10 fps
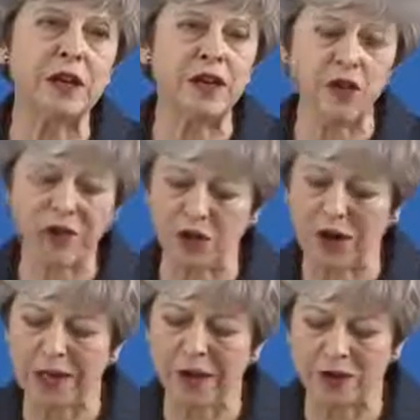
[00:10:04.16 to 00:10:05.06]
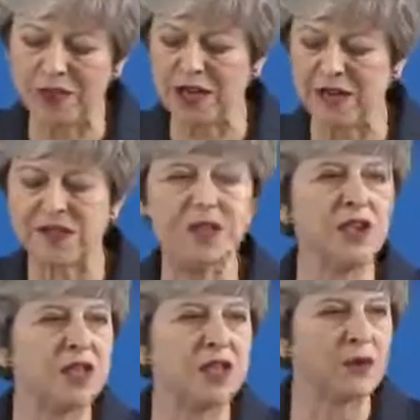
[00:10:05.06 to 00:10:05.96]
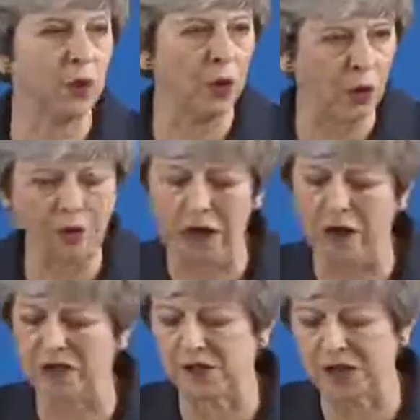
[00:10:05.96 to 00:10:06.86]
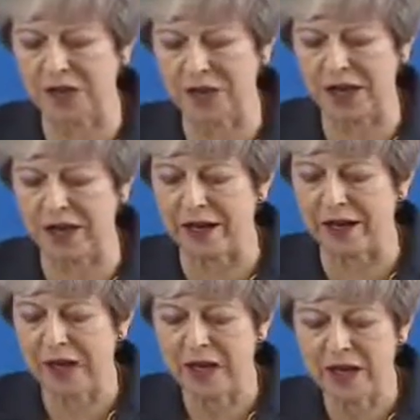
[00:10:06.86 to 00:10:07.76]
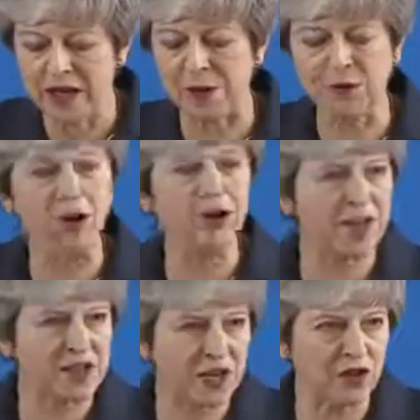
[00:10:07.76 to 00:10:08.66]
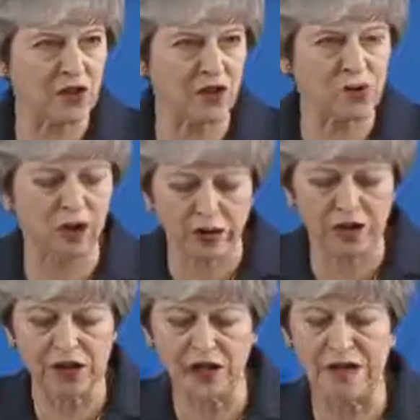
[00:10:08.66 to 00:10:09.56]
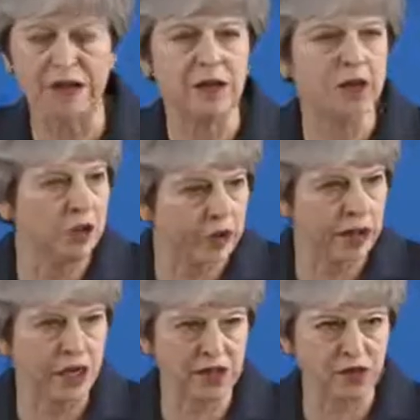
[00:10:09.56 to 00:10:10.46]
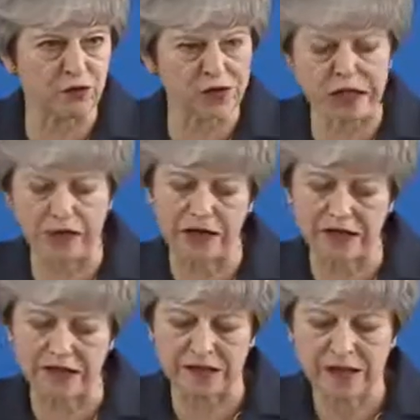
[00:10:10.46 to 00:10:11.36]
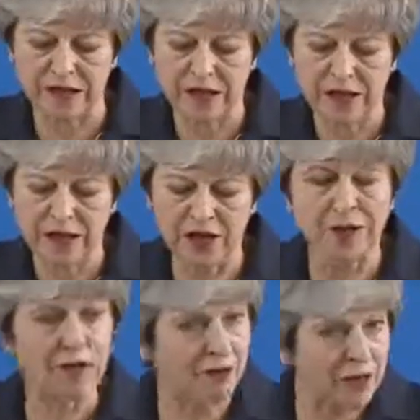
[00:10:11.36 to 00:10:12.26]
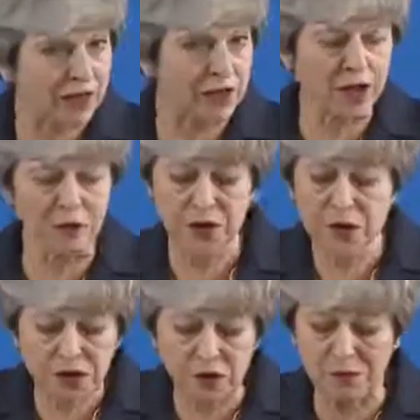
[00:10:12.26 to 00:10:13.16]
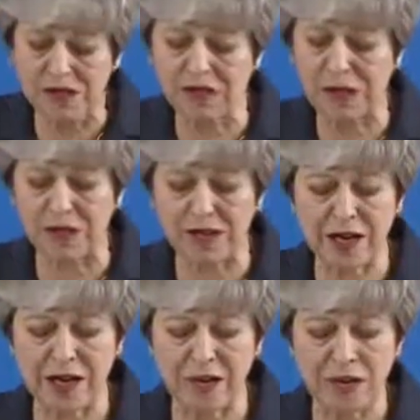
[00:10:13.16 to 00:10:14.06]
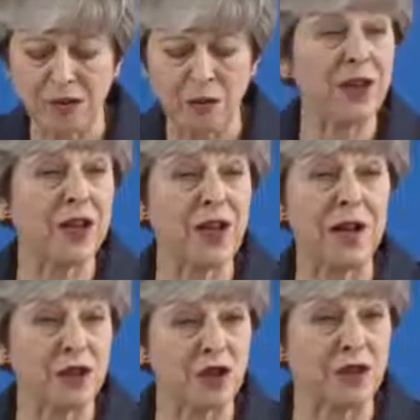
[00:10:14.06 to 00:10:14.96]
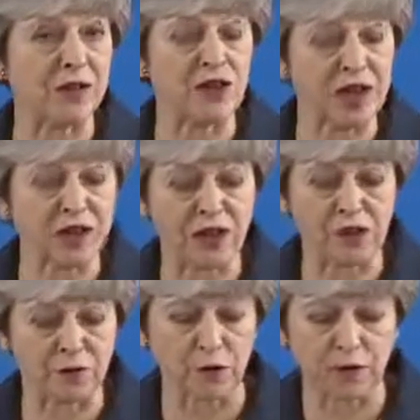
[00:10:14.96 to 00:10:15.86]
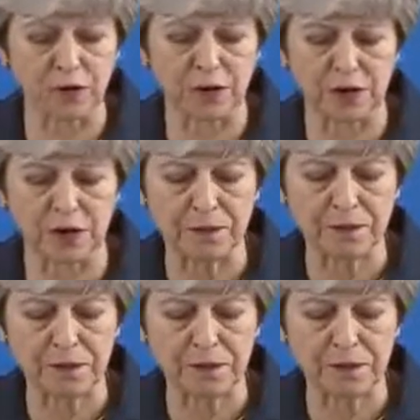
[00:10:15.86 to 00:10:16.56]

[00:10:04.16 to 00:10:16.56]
the EU in a way that protects the interests of all parts of the UK has been one of my central priorities over the last 3 years, and I regret that I will soon be stepping down with that ambition as yet unfulfilled.